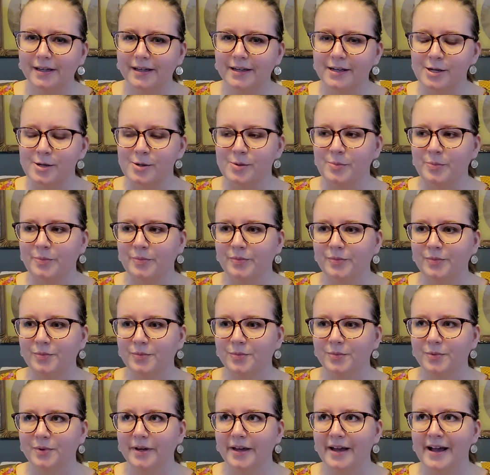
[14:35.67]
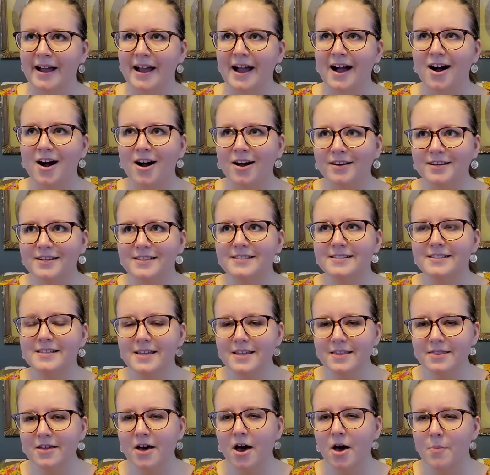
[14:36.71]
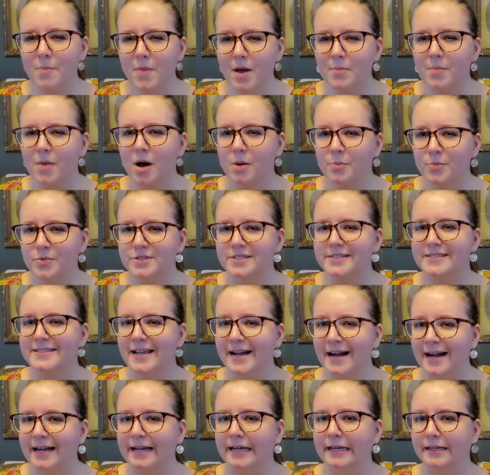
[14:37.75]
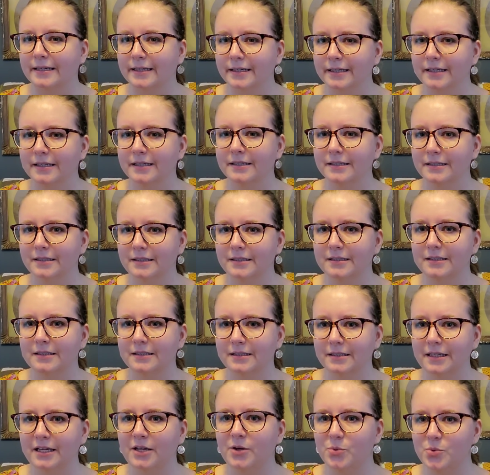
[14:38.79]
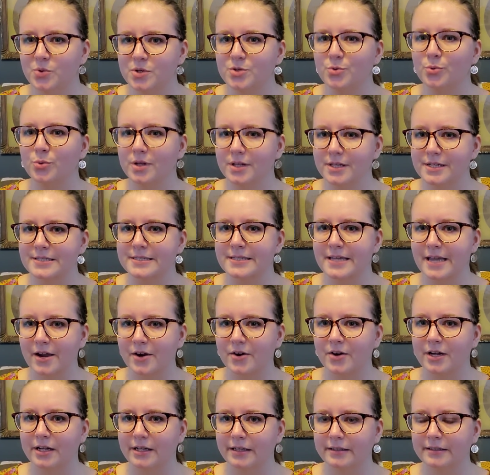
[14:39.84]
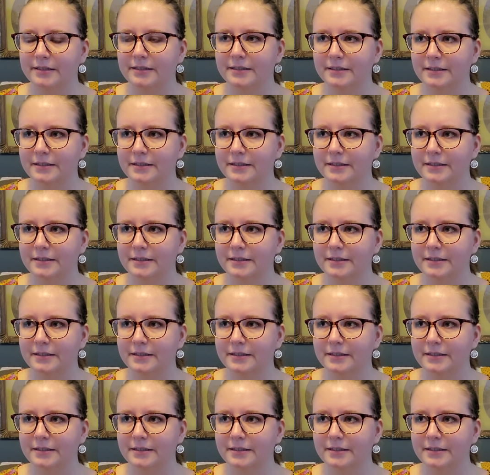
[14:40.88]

Um, I honestly thought my mom was dying. It was really scary.